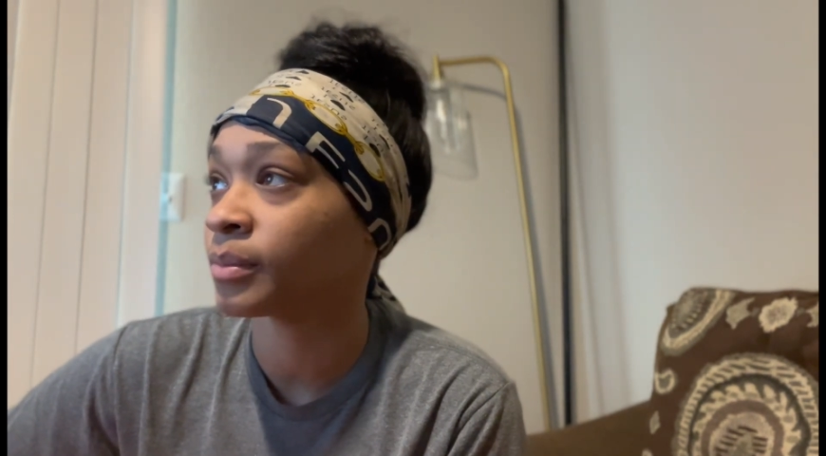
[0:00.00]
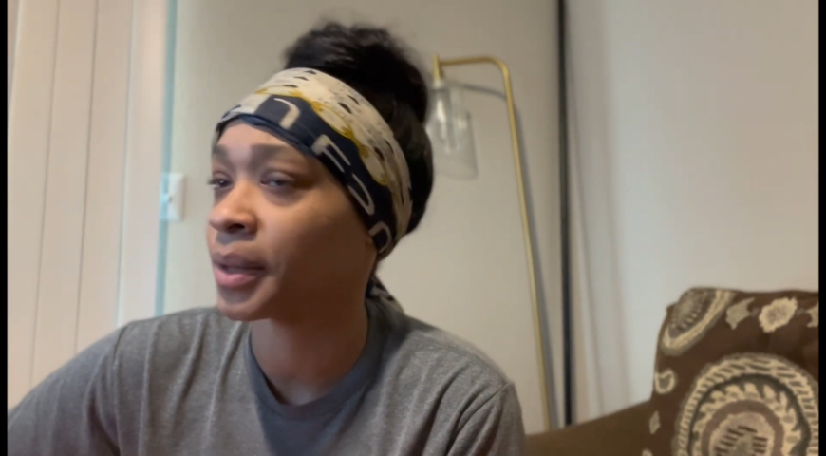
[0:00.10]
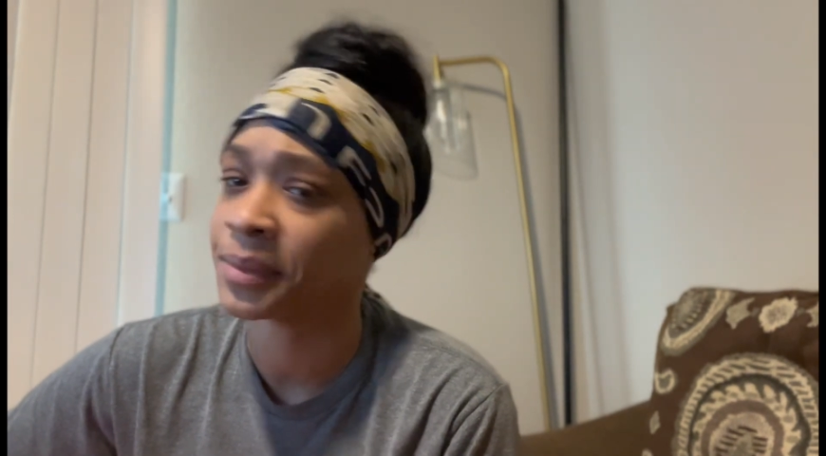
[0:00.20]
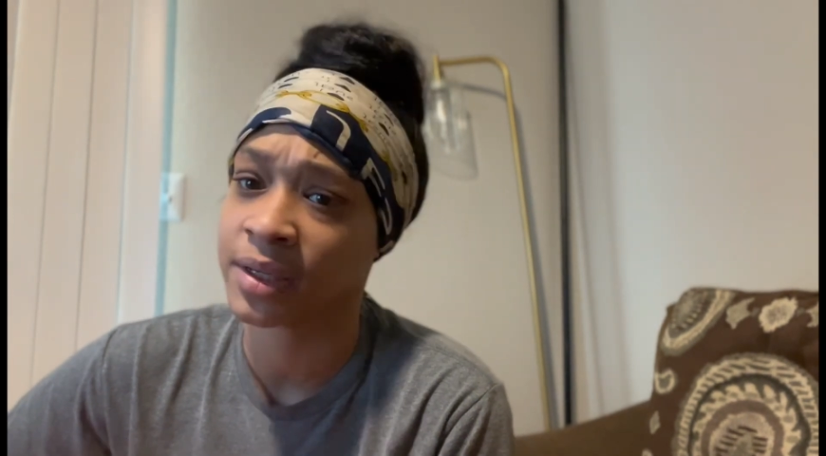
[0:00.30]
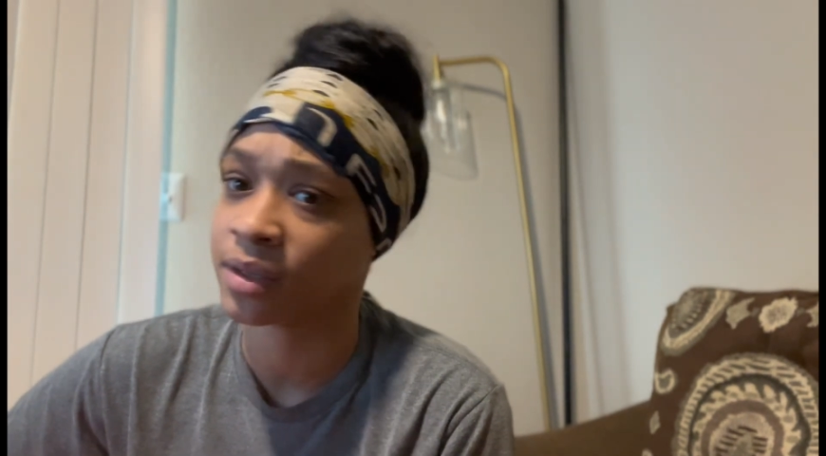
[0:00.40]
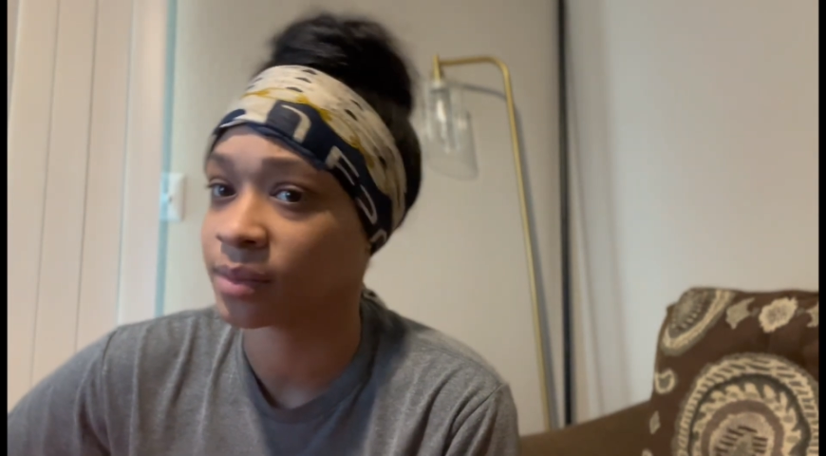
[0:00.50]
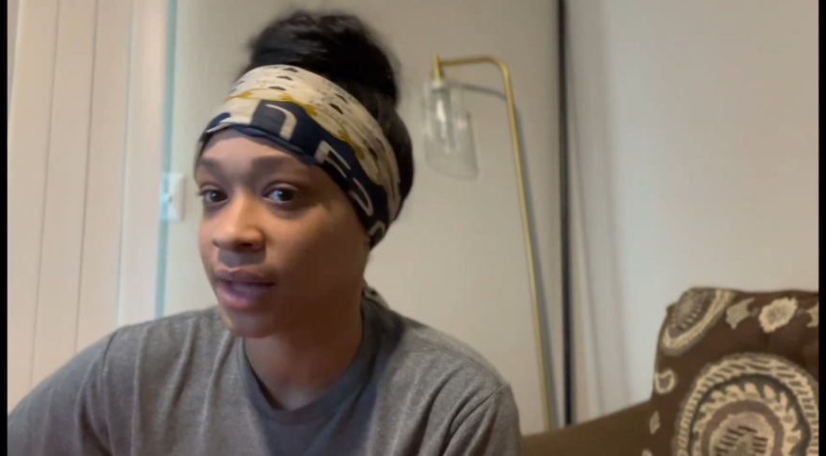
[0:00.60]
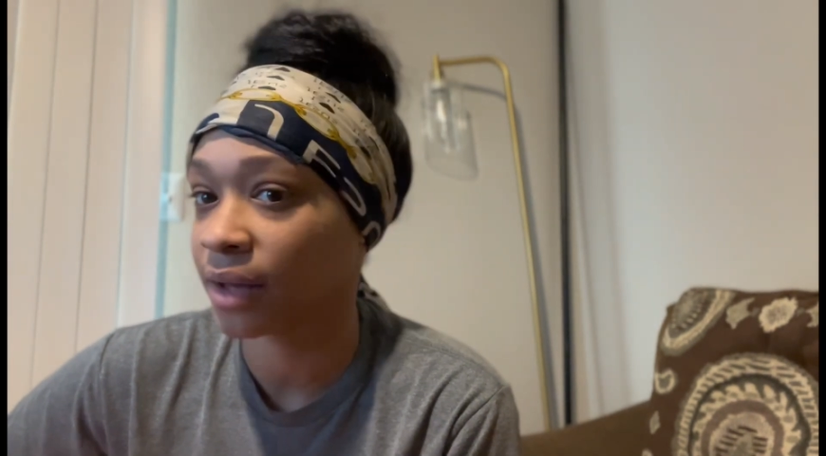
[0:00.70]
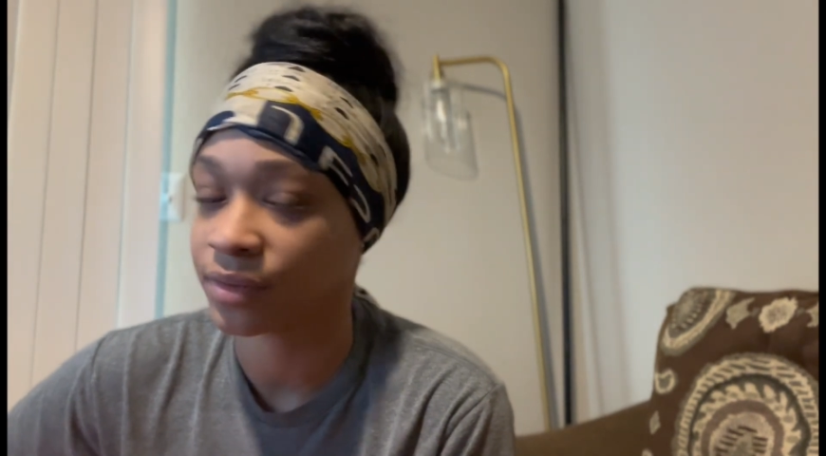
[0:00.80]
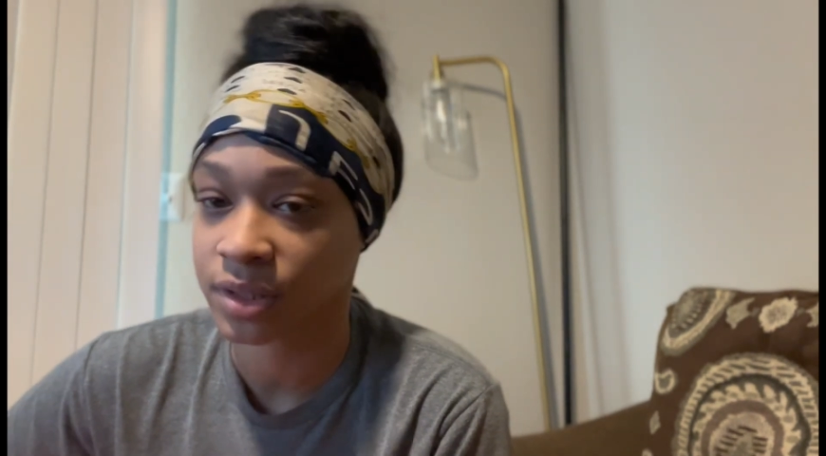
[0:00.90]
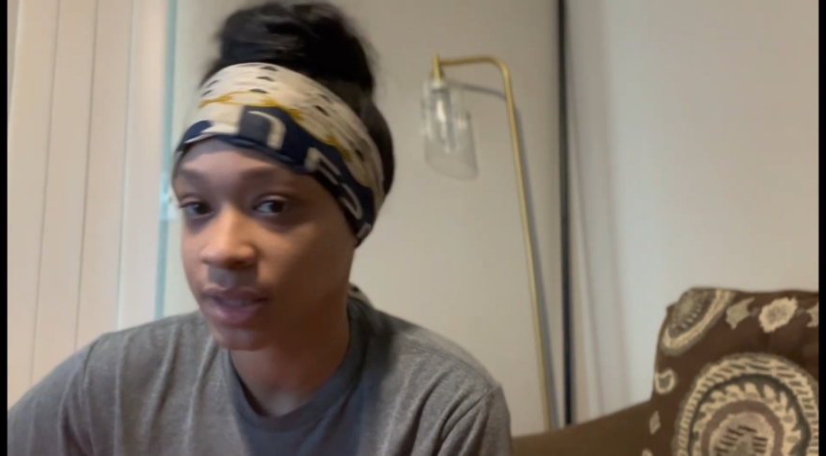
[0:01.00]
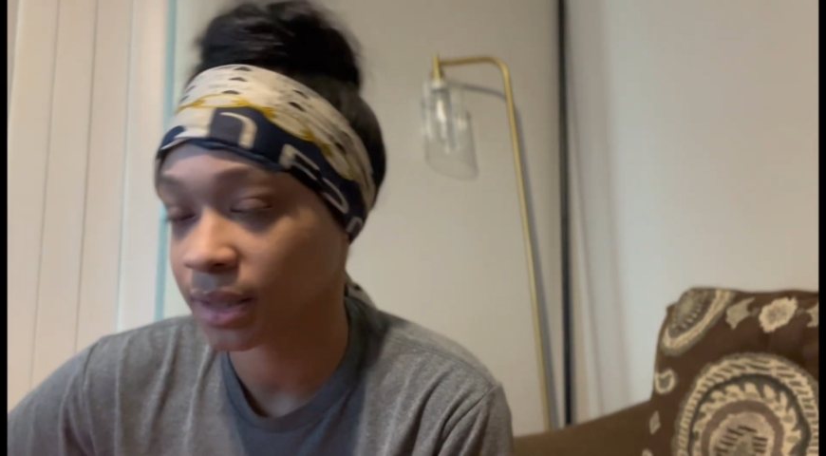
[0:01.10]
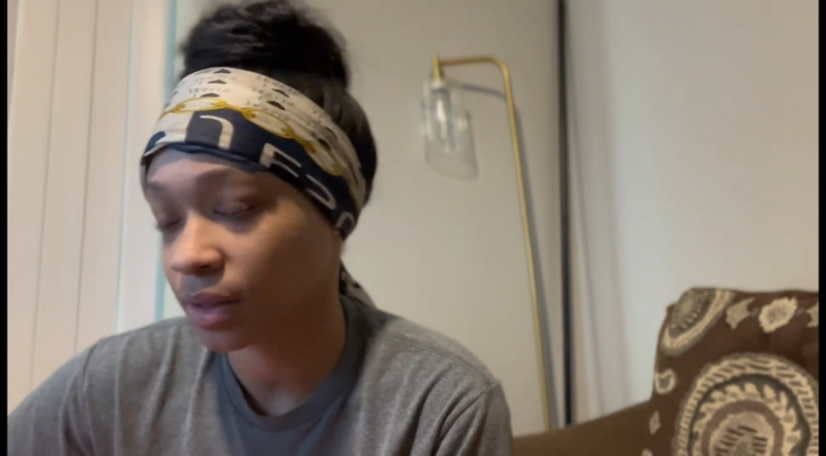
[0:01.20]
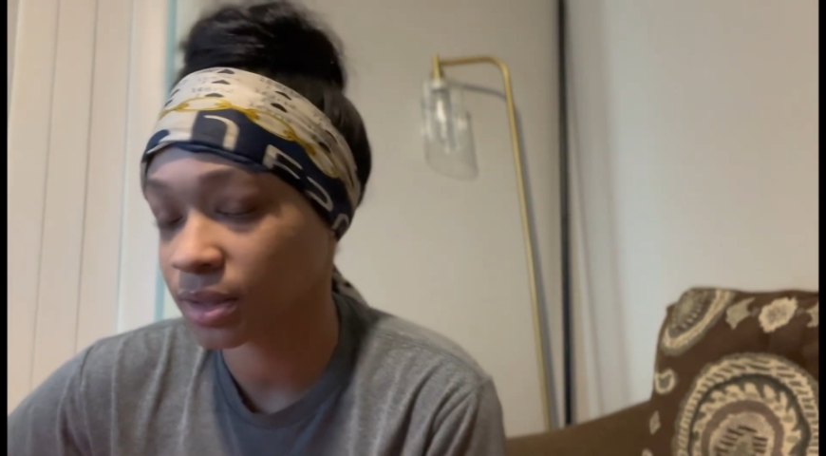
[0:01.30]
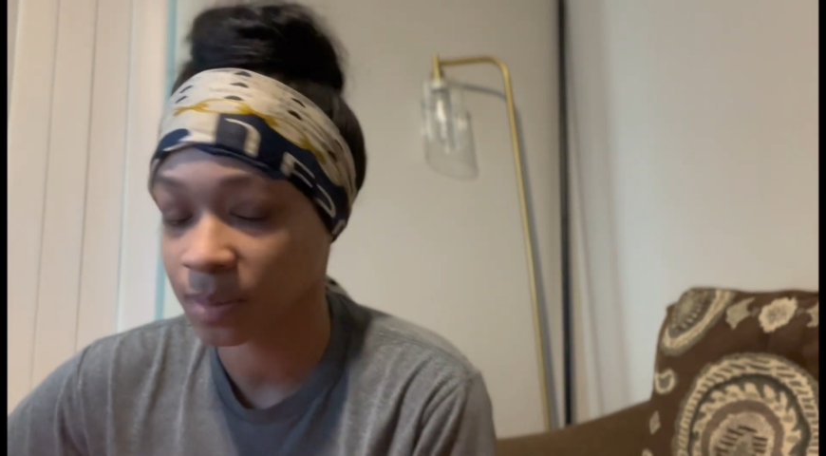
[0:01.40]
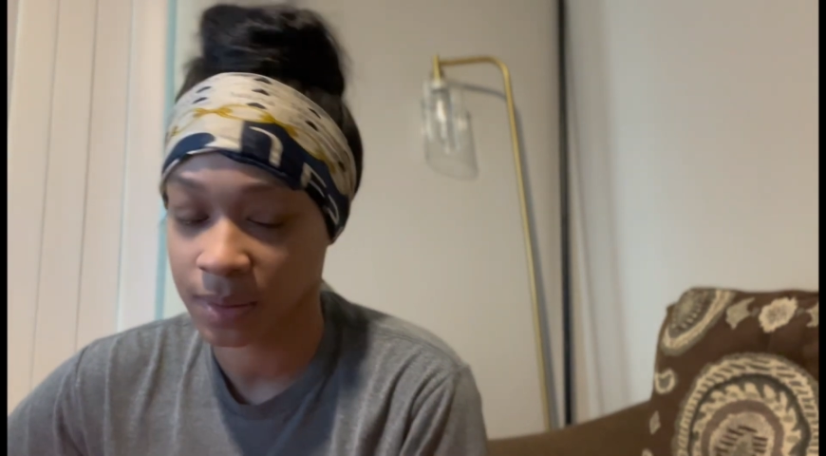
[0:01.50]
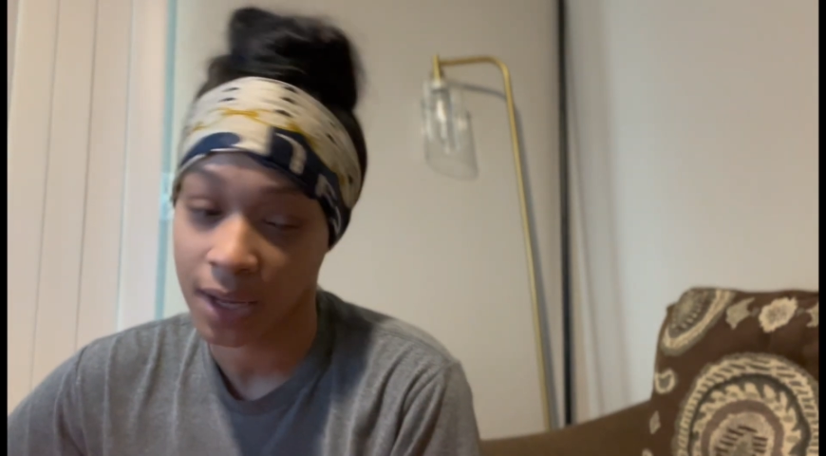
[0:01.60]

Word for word: maybe get on live on TikTok or something.